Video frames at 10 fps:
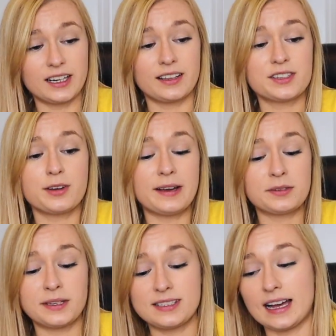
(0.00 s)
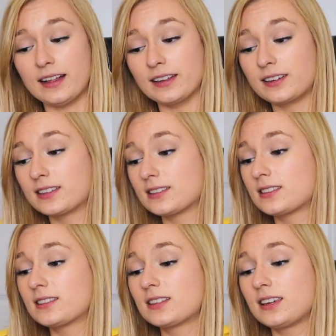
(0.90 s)
Alright, let's go back to my salad because
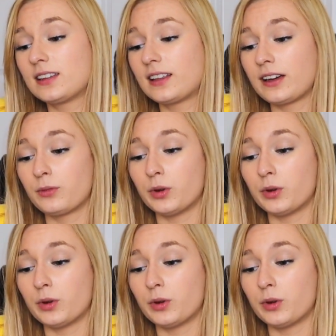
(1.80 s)
this is the like